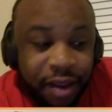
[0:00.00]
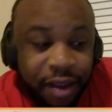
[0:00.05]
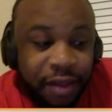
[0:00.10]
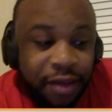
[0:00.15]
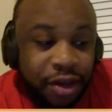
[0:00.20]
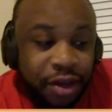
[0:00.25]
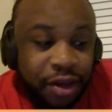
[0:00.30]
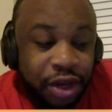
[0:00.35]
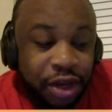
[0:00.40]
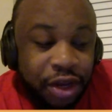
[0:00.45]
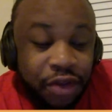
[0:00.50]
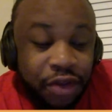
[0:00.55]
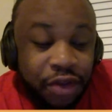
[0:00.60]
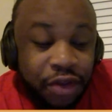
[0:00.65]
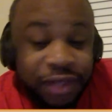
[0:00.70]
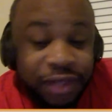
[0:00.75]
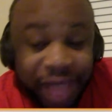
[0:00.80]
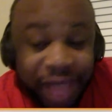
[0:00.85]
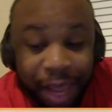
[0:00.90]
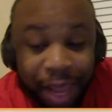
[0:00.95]

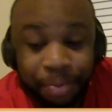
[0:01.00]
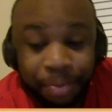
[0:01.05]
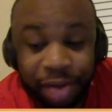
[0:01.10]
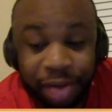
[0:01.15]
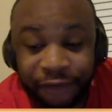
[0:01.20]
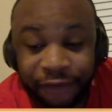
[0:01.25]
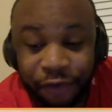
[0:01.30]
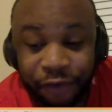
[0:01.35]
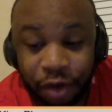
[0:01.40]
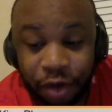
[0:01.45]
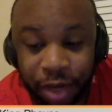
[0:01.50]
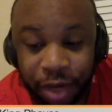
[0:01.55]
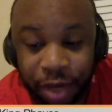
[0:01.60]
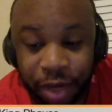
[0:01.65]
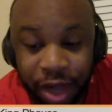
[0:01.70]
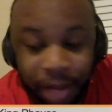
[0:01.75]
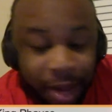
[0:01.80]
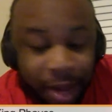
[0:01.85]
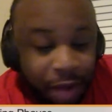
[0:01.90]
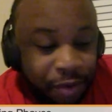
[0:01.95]
using that platform to
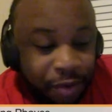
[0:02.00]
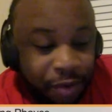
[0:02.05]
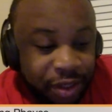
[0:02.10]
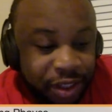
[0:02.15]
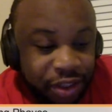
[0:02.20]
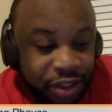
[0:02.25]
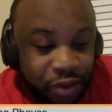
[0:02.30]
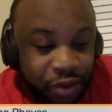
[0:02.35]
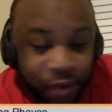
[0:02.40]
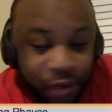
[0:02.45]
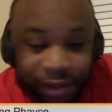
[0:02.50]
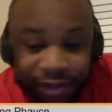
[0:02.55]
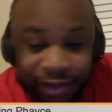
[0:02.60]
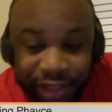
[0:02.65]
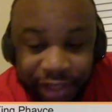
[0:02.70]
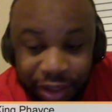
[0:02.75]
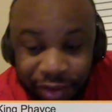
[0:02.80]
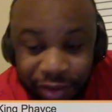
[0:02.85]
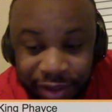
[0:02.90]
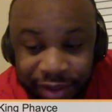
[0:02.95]
come out with these quick
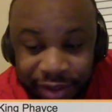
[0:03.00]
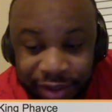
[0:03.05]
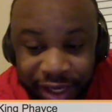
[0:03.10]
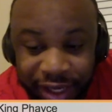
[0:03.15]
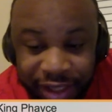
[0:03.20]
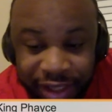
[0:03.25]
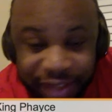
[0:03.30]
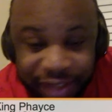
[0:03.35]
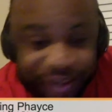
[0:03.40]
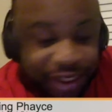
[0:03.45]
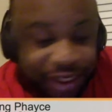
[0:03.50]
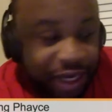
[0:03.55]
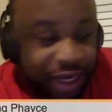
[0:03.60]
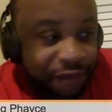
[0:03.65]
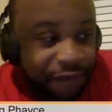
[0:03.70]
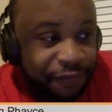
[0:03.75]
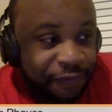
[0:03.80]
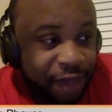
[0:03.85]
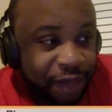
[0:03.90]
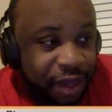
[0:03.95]
series to see
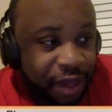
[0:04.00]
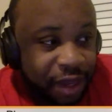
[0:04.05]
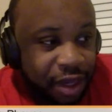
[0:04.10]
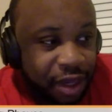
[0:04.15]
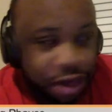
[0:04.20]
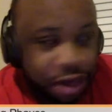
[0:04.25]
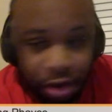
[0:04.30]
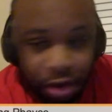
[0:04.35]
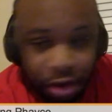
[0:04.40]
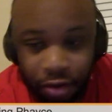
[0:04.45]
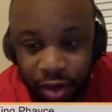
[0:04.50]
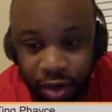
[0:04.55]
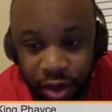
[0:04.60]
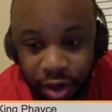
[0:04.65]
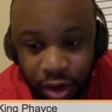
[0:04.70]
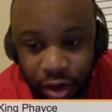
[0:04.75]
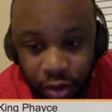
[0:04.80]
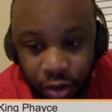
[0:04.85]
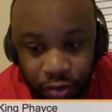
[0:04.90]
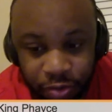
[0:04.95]
if,
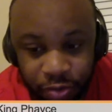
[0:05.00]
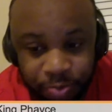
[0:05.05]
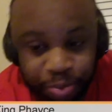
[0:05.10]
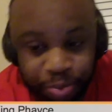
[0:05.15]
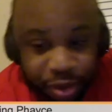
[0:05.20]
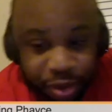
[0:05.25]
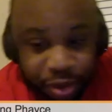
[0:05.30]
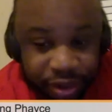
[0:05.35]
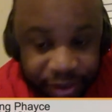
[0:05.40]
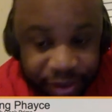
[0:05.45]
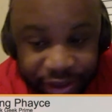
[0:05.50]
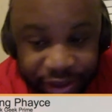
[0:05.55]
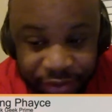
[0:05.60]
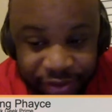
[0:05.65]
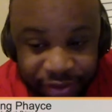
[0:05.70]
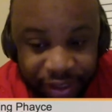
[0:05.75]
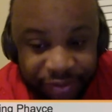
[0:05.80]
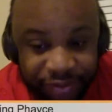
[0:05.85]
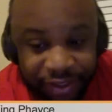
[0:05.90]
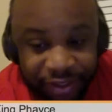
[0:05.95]
put the series
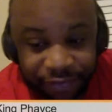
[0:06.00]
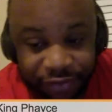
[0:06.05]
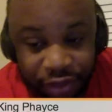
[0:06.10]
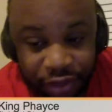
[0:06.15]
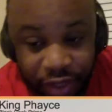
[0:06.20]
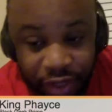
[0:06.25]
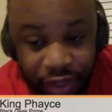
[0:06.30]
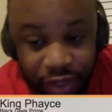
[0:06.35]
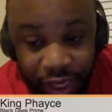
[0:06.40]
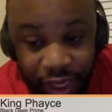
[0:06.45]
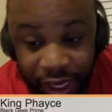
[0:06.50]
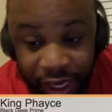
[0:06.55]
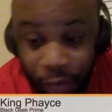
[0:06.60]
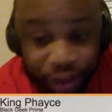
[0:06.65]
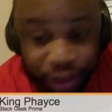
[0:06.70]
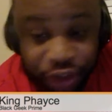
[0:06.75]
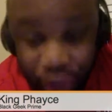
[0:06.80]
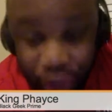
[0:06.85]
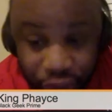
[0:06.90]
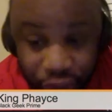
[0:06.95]
out, see if it's good. And then
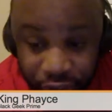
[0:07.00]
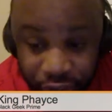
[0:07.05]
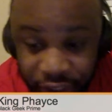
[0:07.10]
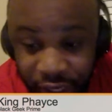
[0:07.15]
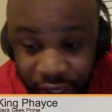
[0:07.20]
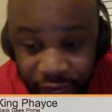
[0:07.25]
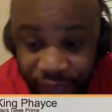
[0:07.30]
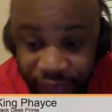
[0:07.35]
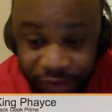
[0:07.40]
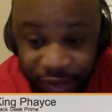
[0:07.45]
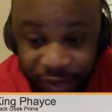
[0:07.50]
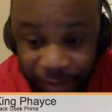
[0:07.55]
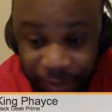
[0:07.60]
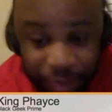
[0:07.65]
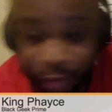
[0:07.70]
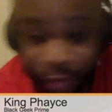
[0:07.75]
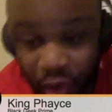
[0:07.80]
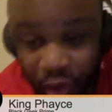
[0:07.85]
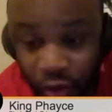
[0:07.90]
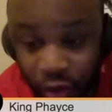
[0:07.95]
when it's good,
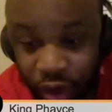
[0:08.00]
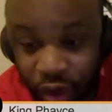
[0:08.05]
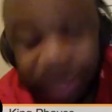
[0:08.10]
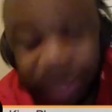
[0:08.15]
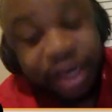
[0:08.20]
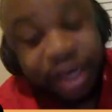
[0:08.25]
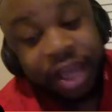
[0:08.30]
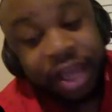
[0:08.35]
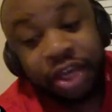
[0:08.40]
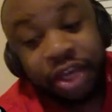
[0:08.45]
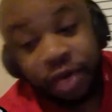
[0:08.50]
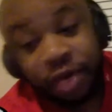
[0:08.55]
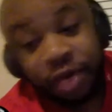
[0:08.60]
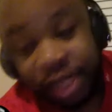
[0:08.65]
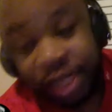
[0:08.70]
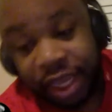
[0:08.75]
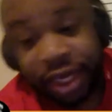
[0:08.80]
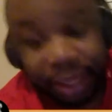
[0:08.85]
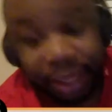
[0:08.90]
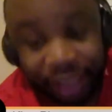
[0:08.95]
people go on it, then they do it
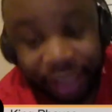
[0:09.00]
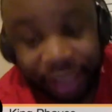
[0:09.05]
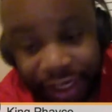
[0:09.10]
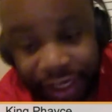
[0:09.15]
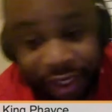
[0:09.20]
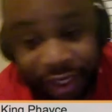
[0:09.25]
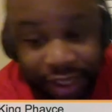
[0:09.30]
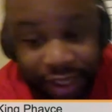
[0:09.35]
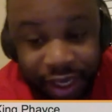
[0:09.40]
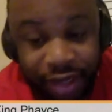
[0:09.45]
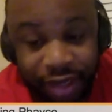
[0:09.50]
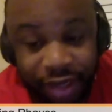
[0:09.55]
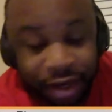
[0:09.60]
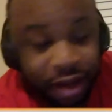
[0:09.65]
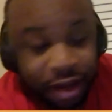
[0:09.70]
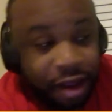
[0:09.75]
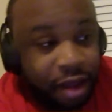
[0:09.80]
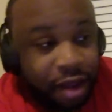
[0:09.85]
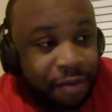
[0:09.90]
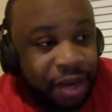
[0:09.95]
again and again and again.
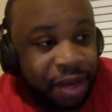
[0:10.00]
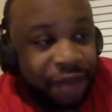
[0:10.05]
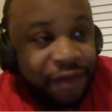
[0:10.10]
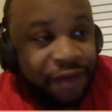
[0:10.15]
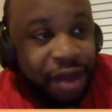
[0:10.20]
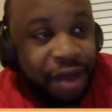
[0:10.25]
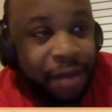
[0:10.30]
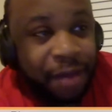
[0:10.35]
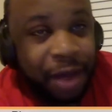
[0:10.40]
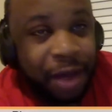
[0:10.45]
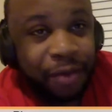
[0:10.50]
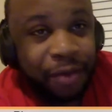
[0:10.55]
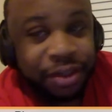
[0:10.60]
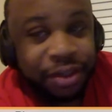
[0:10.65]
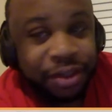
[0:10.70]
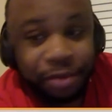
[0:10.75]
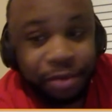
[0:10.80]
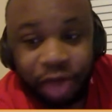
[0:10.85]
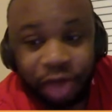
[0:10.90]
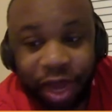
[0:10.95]
But they've come out with
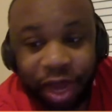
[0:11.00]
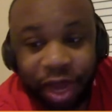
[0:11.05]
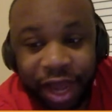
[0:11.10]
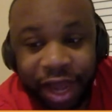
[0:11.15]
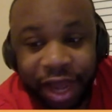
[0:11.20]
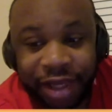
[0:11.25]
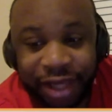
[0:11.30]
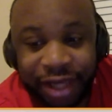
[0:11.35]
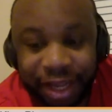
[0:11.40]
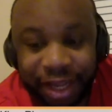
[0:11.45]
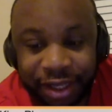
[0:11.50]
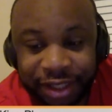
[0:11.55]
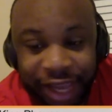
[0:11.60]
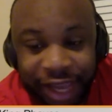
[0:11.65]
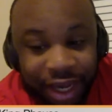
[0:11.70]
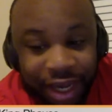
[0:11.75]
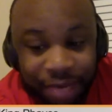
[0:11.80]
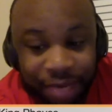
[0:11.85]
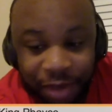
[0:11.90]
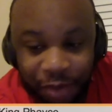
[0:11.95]
some great ideas,
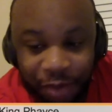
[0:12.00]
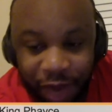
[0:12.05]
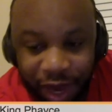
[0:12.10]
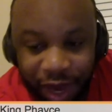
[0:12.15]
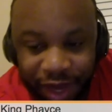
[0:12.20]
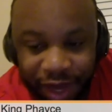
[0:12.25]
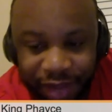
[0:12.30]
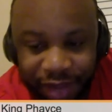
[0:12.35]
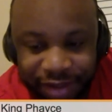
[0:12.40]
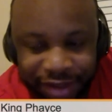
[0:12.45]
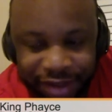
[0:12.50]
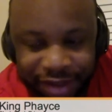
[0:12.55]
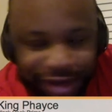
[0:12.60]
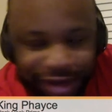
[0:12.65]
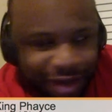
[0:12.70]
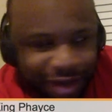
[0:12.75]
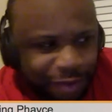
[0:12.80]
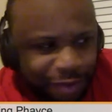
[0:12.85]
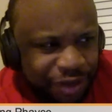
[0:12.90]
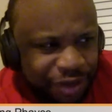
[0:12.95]
anime-wise,
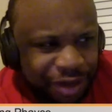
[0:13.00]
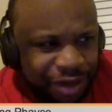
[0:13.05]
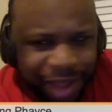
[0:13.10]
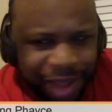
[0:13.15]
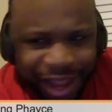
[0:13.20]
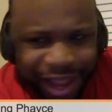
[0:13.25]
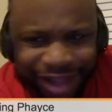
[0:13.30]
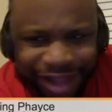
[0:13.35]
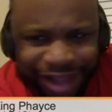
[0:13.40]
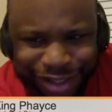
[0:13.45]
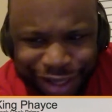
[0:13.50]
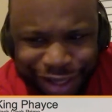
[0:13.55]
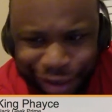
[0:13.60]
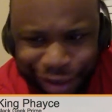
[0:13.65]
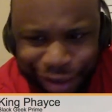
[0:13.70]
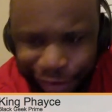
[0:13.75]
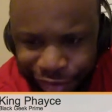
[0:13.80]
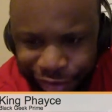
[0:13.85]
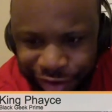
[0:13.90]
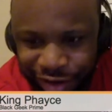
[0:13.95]
within the past year.